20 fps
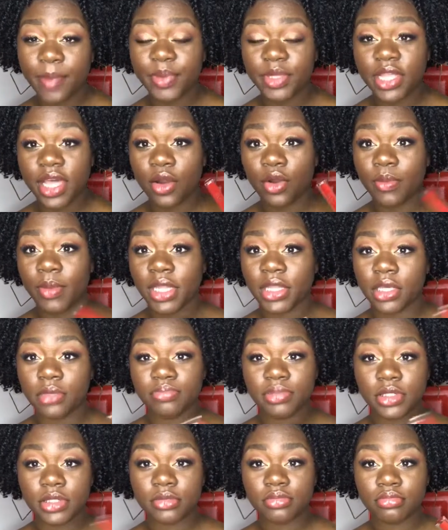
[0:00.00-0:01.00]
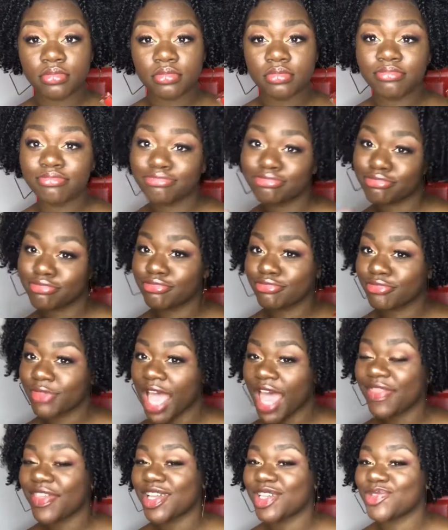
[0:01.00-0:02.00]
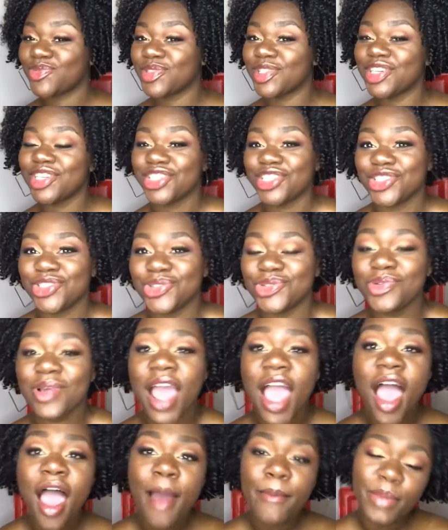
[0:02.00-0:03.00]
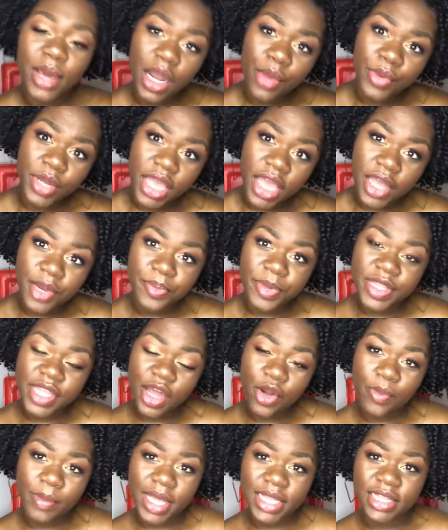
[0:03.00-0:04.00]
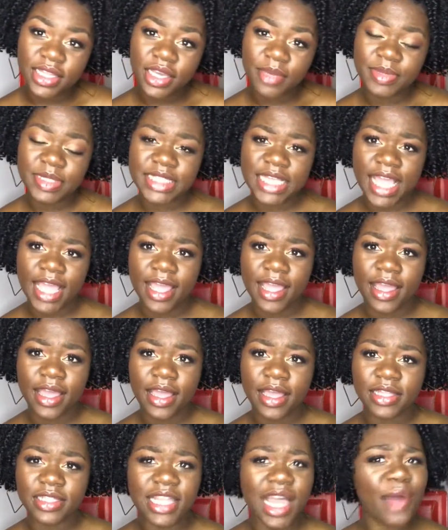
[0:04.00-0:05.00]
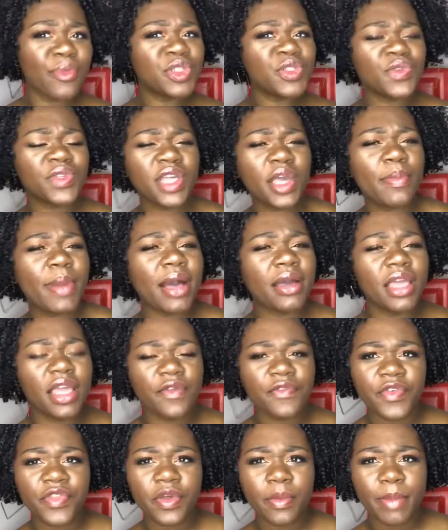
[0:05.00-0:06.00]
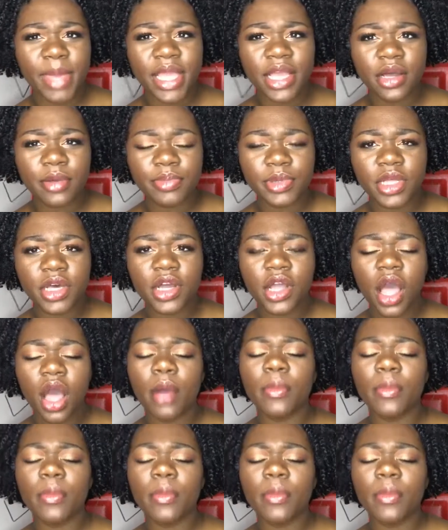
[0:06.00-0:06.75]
I put that on my lips. I think it's really cute, but I went ahead and put that on my lips, and that was really about it for the makeup look.